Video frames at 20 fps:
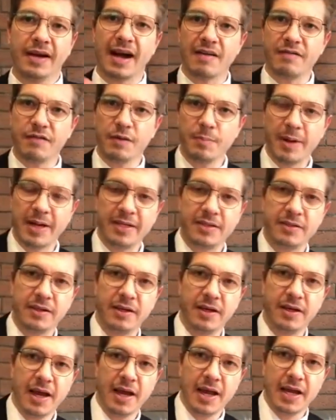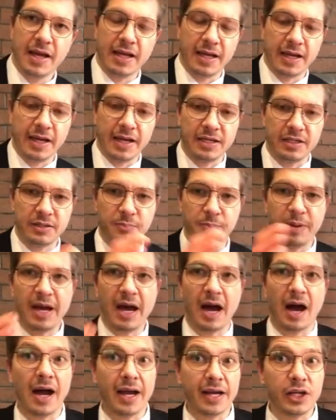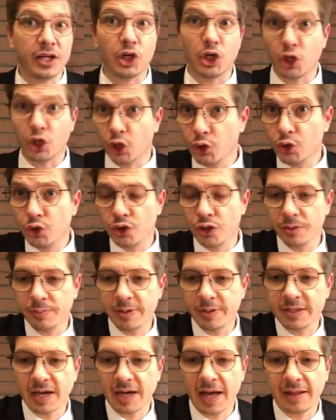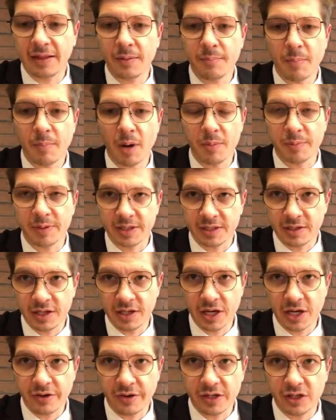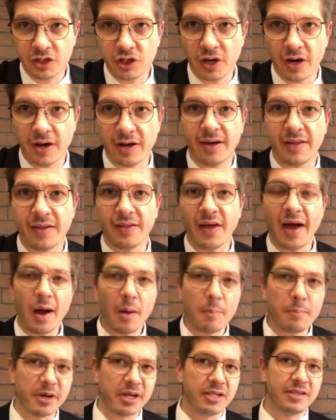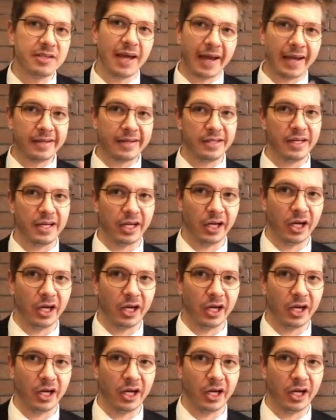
government is behind YouTubers at the moment here in China, and they are protecting